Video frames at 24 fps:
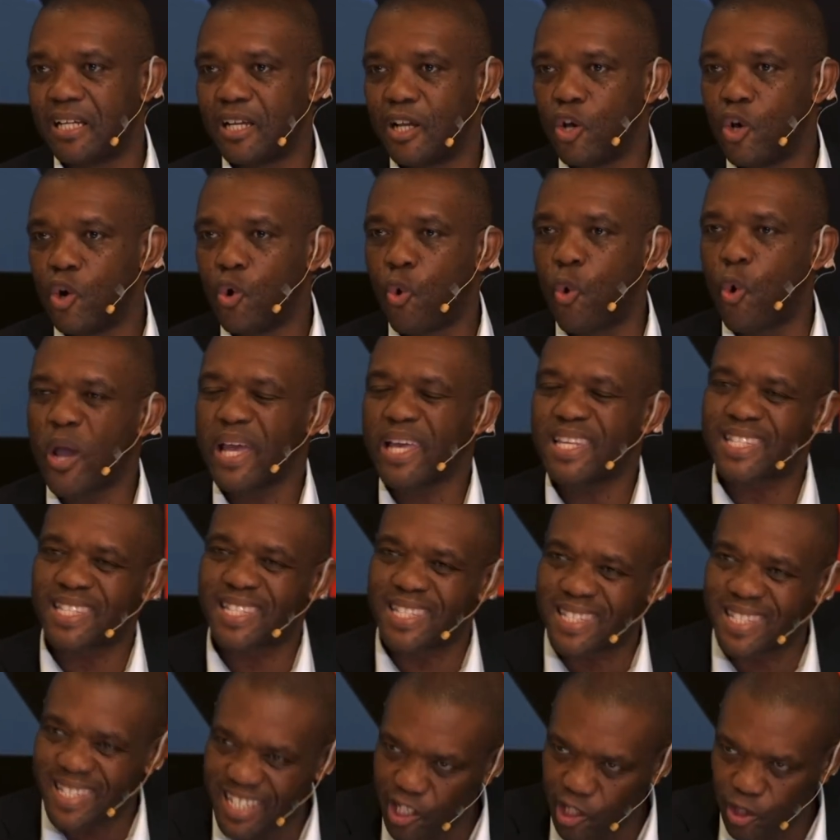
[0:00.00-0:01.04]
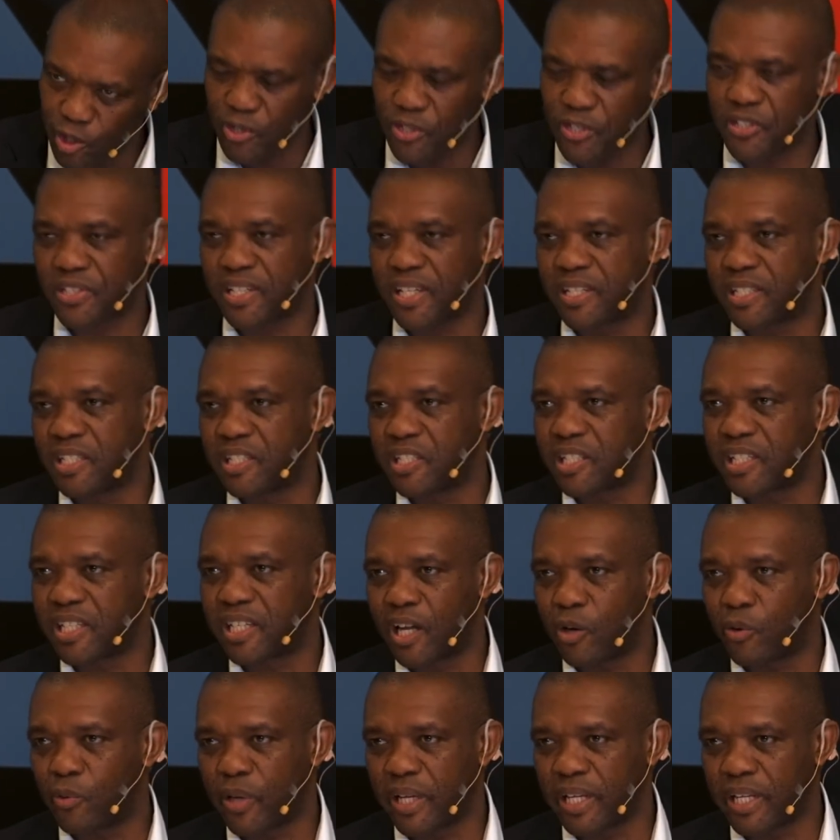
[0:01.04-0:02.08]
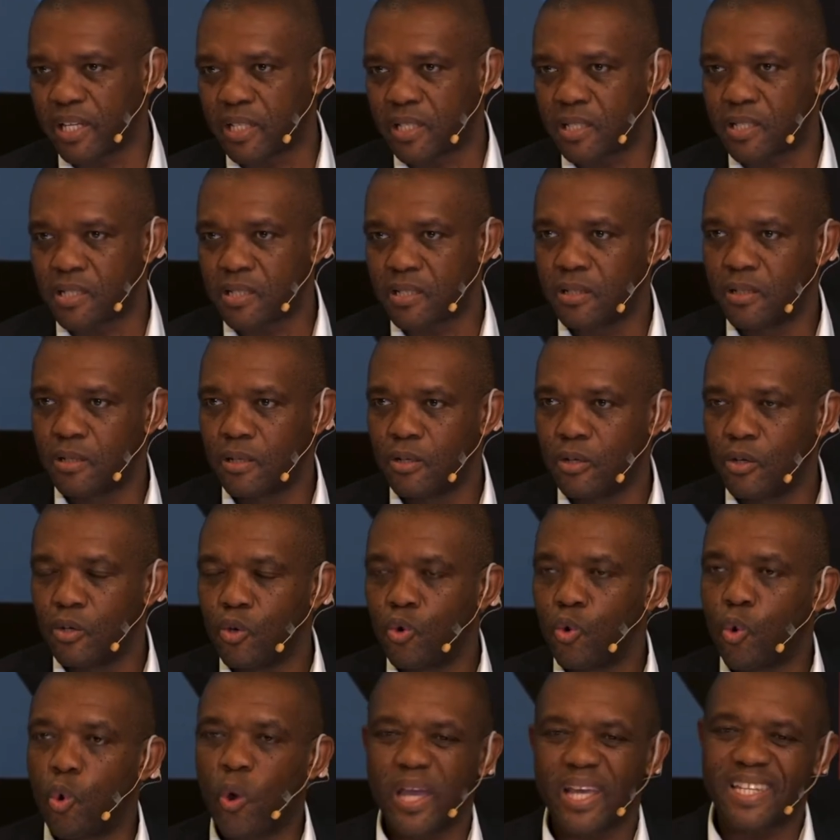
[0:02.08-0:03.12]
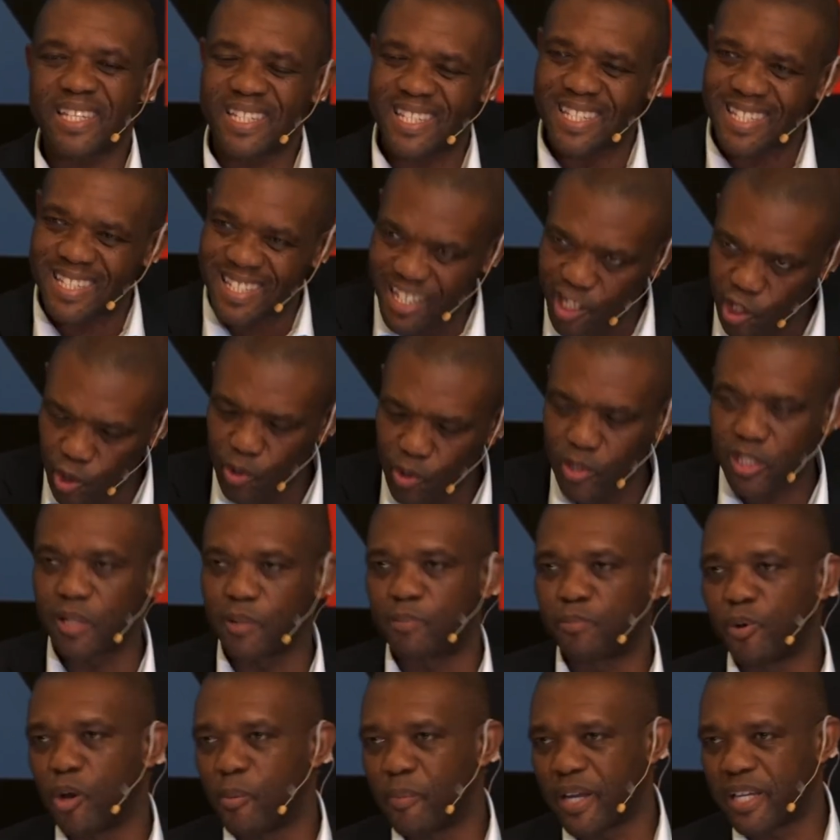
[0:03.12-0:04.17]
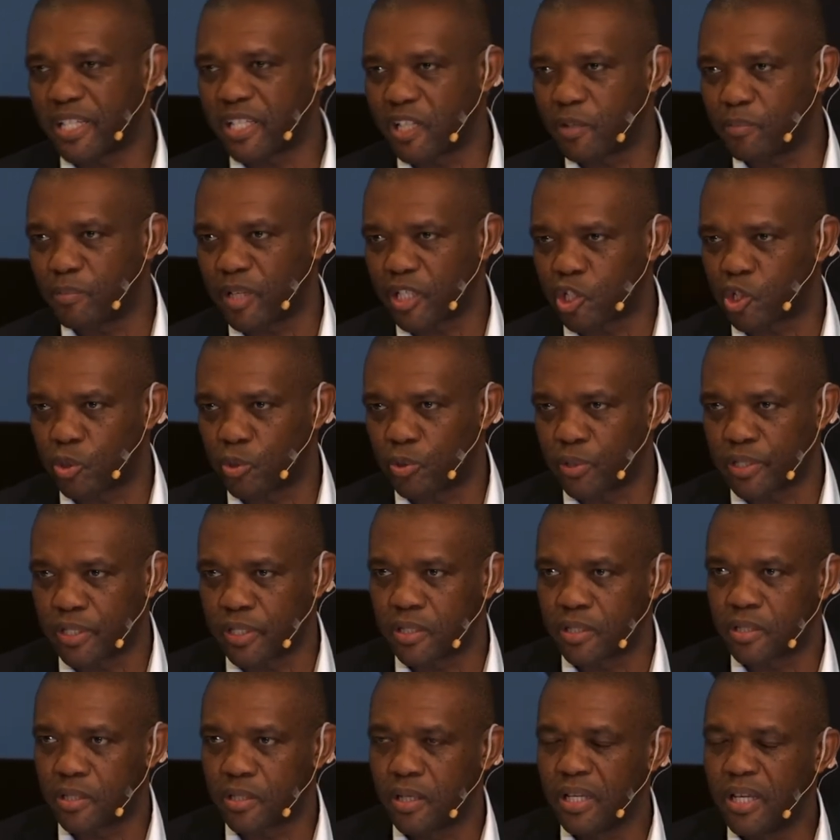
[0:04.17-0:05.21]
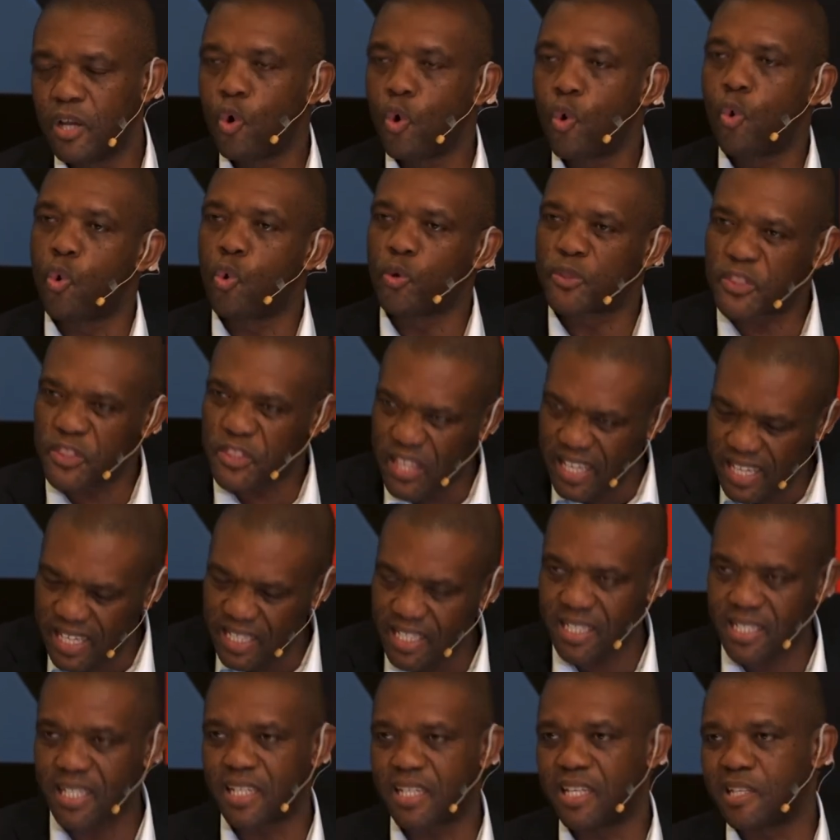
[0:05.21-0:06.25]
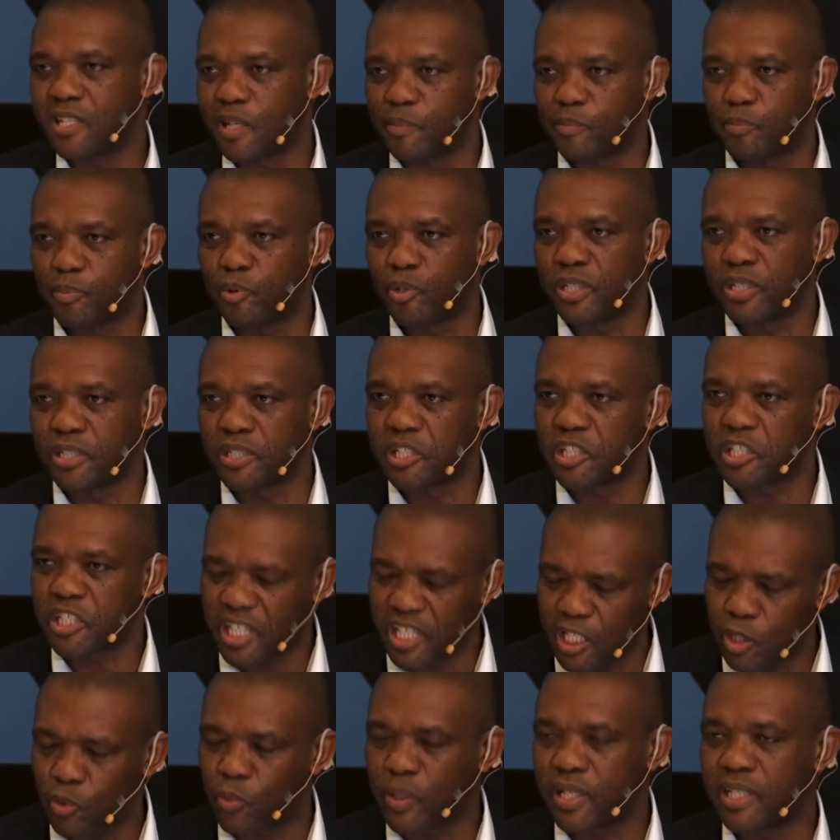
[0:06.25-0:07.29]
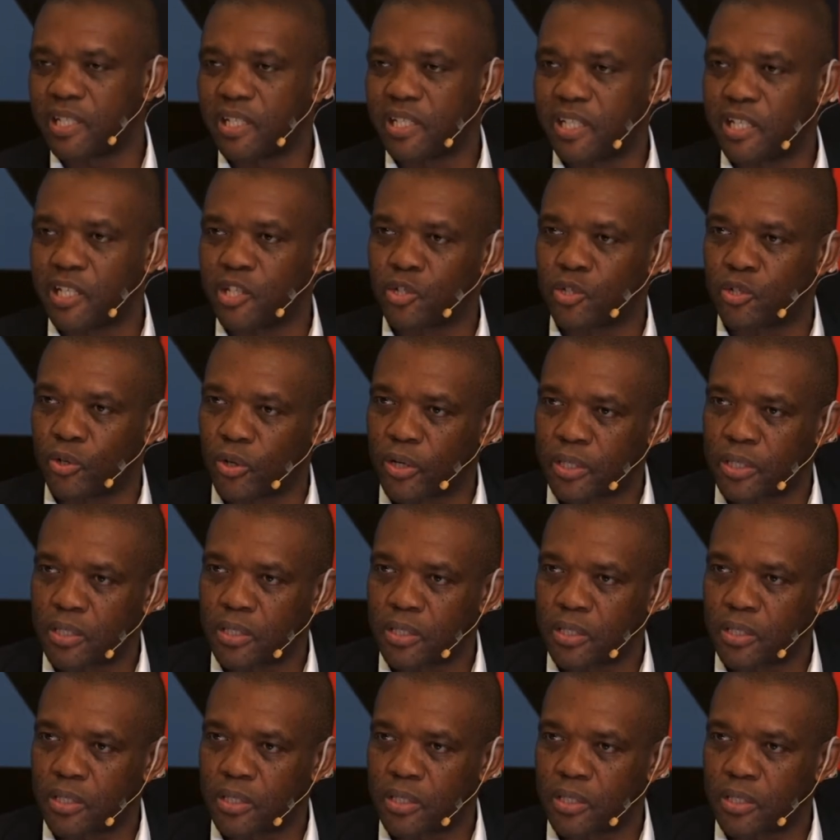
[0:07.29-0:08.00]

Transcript: who has zero strategic awareness, who has zero diplomatic maturity, who thinks he is a politician when he is not.